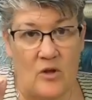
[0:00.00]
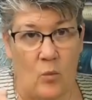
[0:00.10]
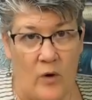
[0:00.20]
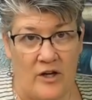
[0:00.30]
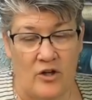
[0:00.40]

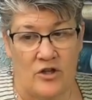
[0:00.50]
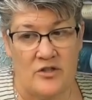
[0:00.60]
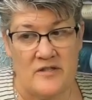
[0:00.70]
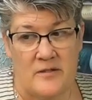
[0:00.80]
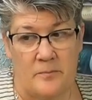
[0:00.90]
the
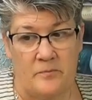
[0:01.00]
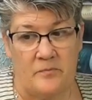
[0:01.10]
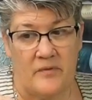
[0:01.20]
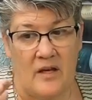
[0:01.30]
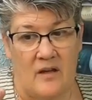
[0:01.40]
winners
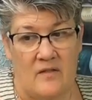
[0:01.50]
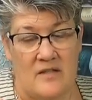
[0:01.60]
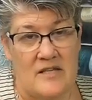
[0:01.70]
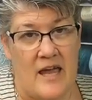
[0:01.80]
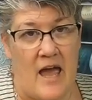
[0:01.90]

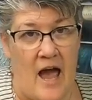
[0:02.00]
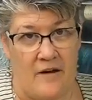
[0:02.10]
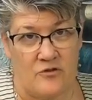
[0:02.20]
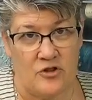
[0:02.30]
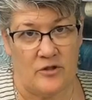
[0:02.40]
the day
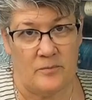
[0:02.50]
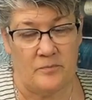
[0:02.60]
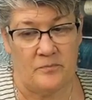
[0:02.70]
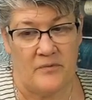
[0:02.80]
after.